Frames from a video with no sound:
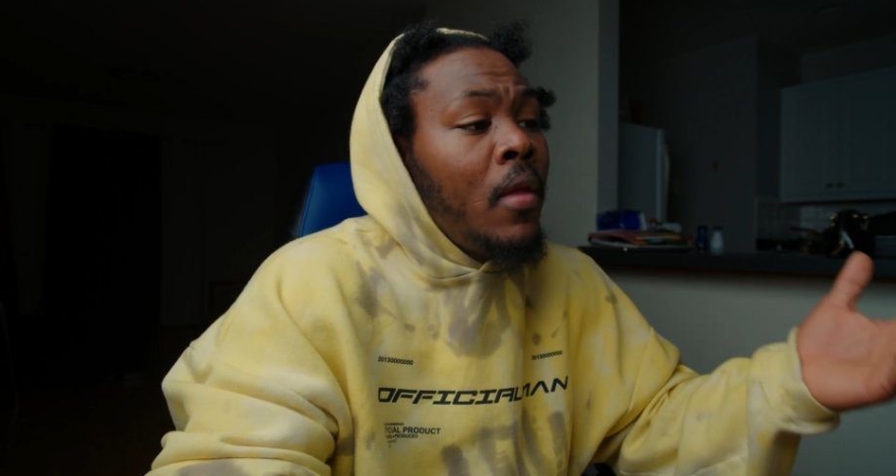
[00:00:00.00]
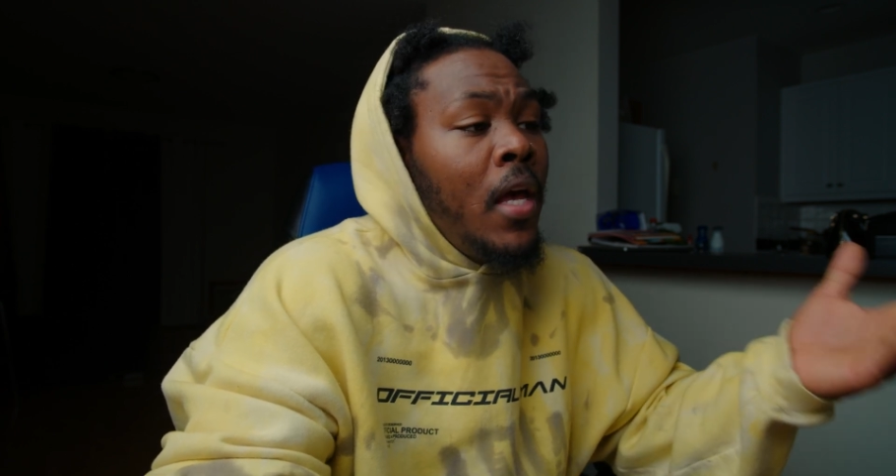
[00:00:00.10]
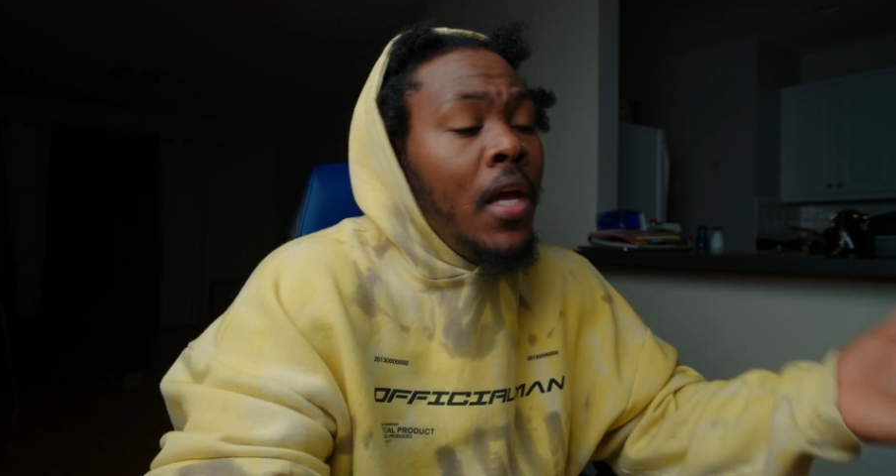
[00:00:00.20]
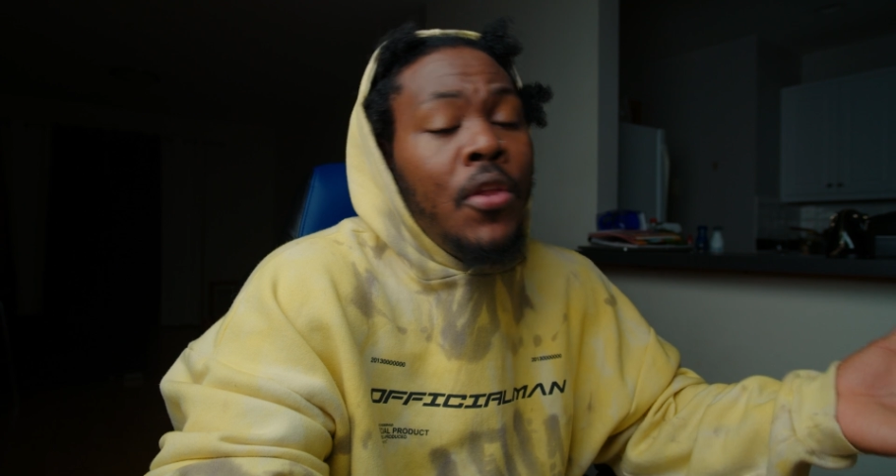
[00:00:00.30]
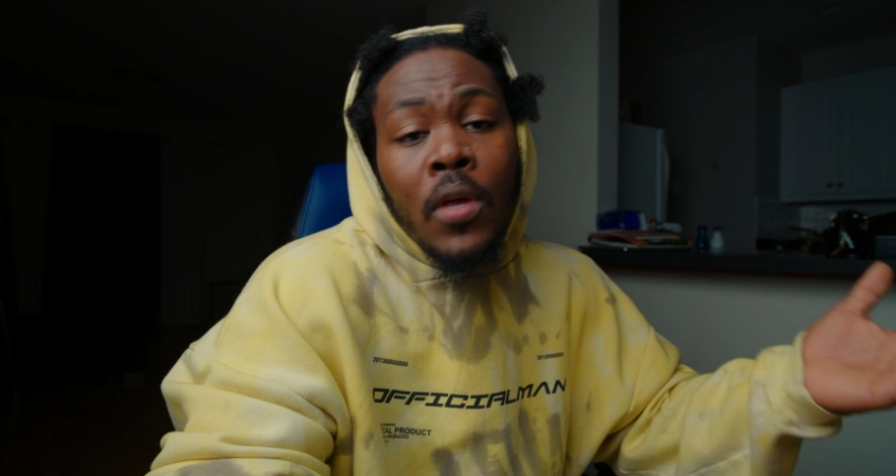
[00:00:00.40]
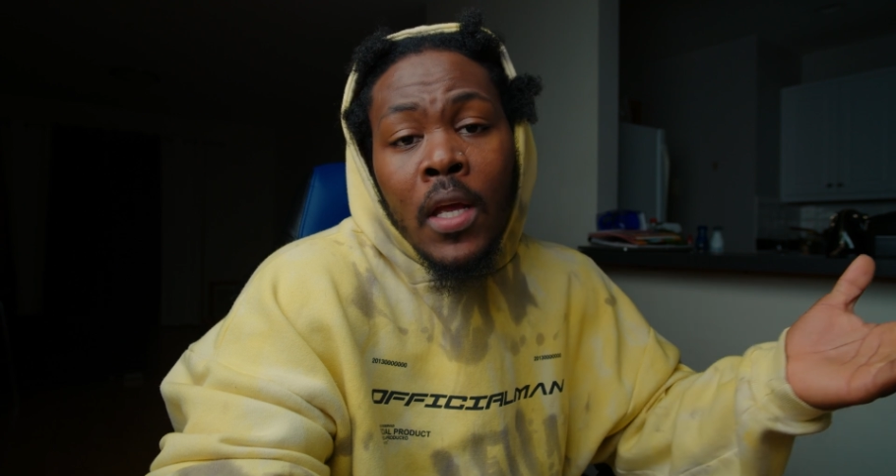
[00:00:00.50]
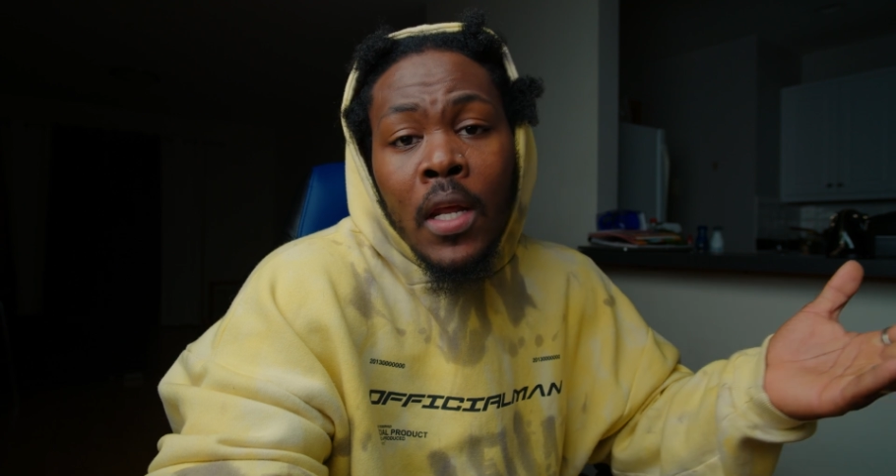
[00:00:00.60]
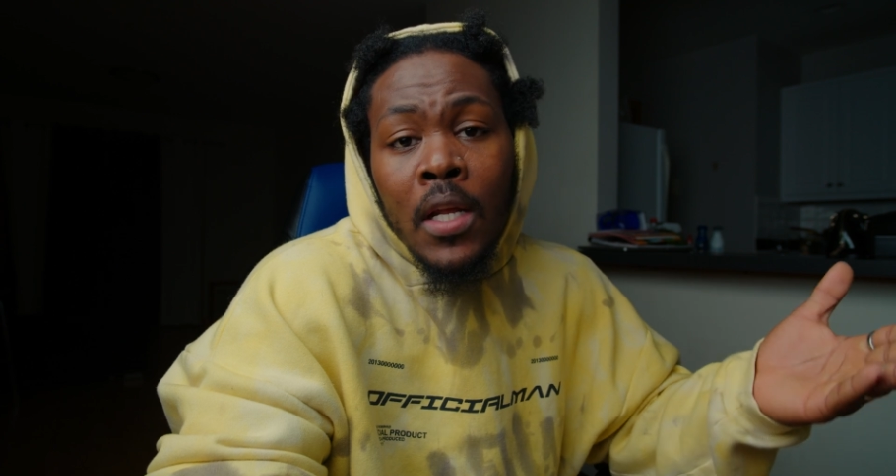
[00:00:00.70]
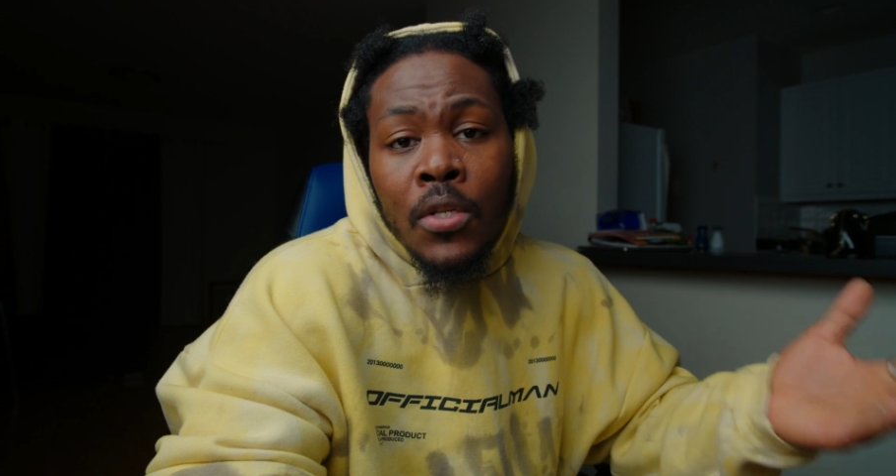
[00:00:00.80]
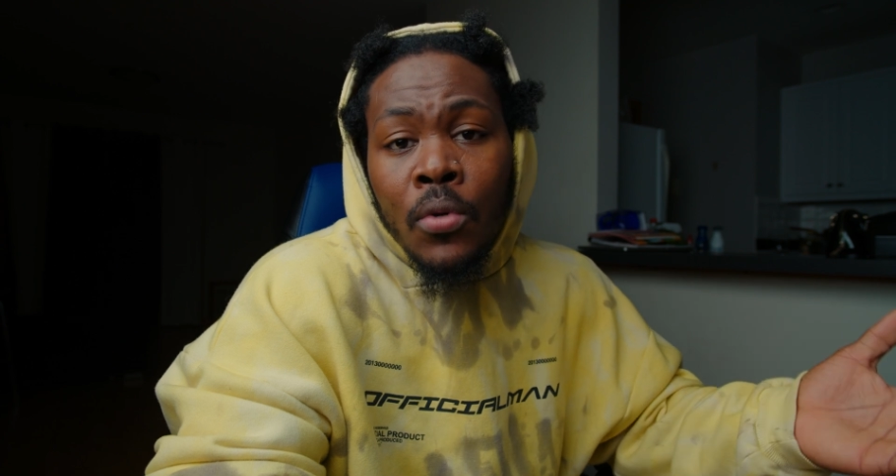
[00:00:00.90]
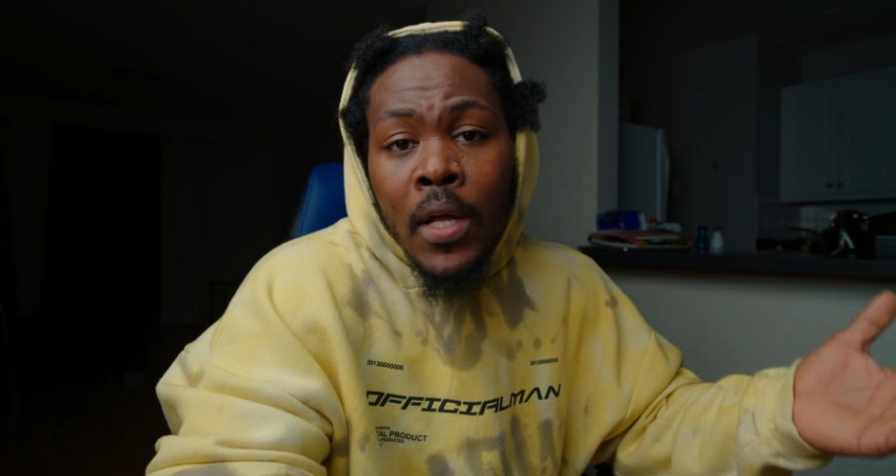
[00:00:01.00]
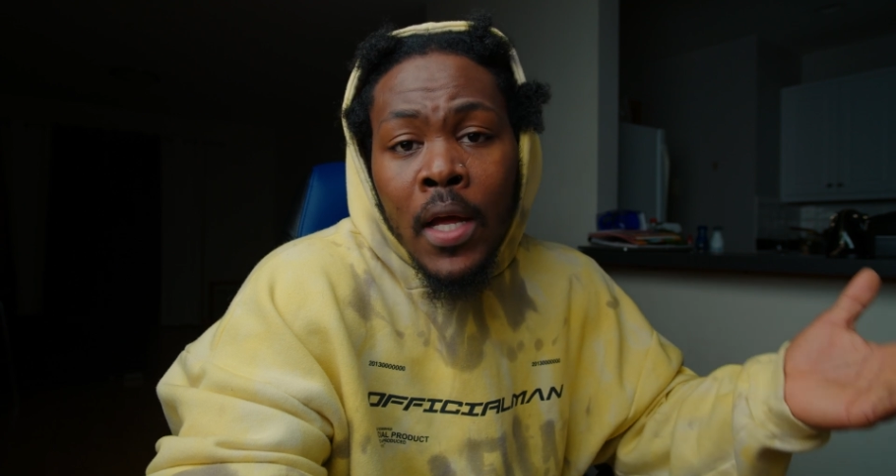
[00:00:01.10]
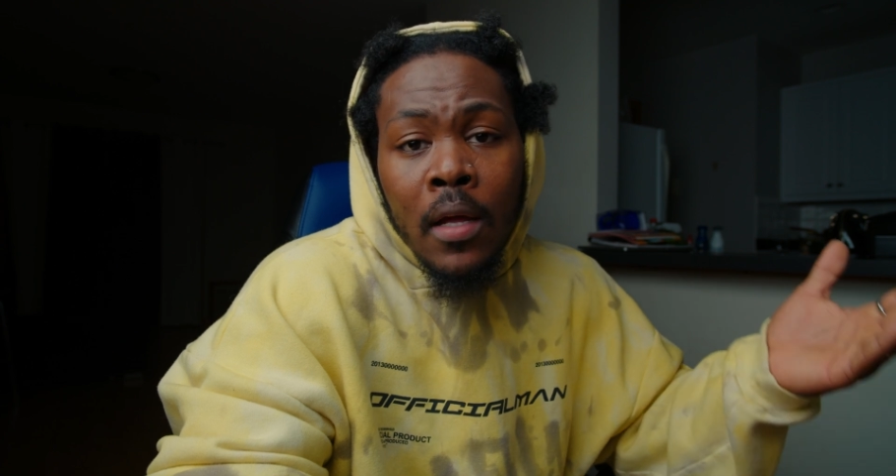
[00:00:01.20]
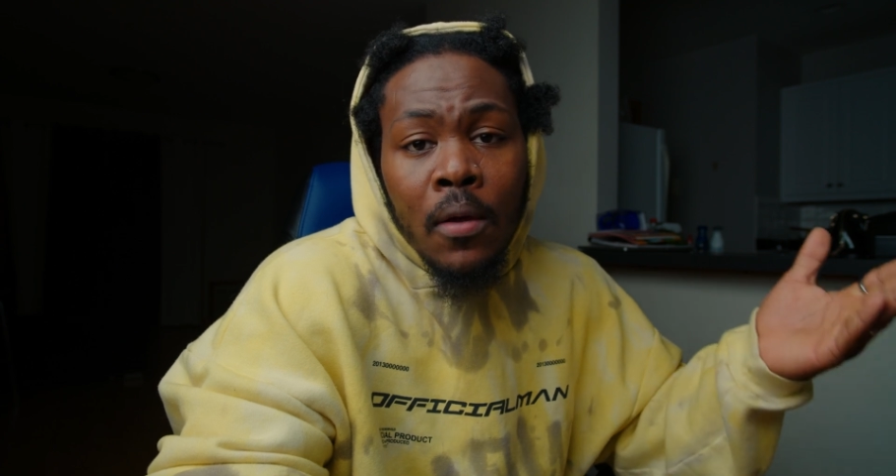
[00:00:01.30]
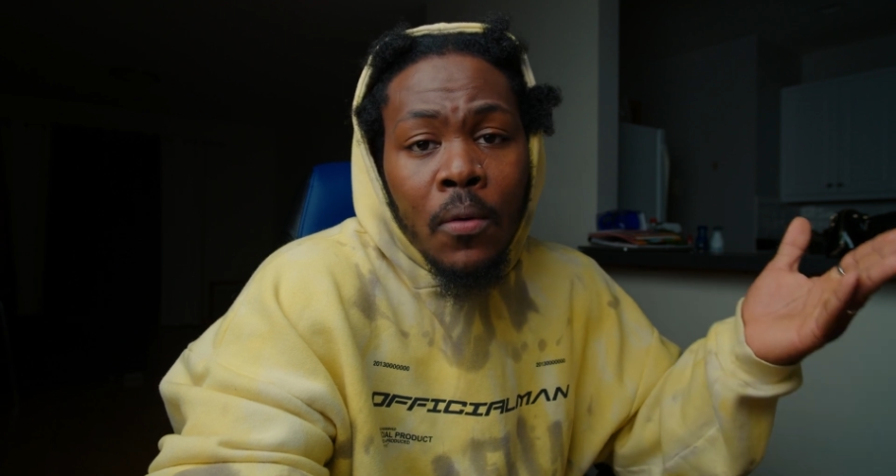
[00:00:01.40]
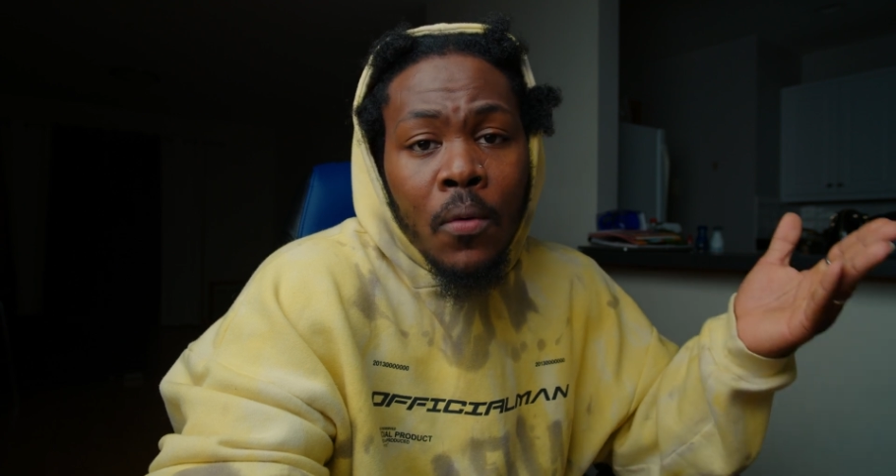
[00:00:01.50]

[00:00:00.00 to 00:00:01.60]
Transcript: and you cannot do that